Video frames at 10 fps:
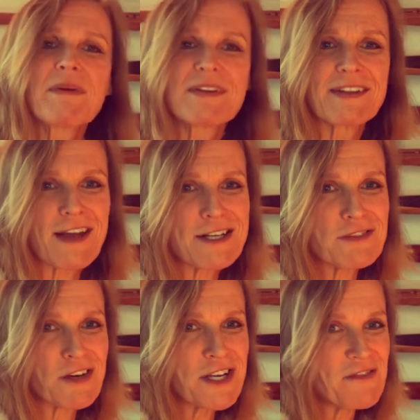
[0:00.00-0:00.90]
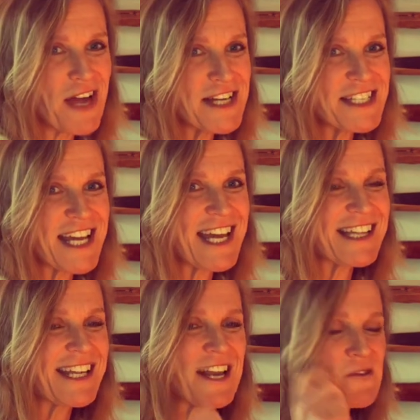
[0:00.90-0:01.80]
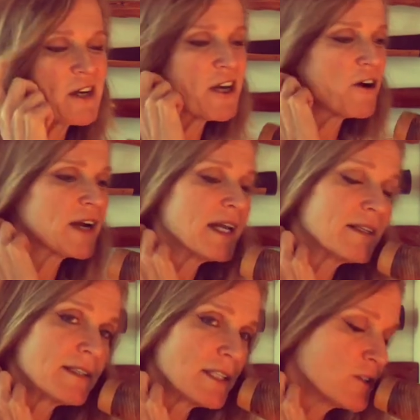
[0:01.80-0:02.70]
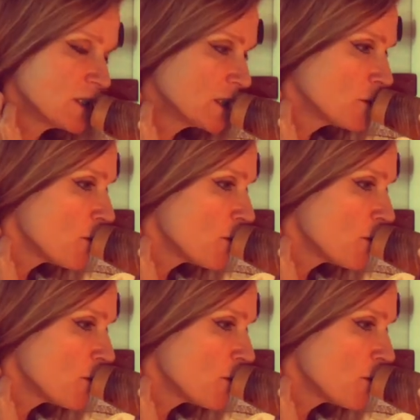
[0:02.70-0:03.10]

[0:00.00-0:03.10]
Nice funny face again. Here we go in the didgeridoo.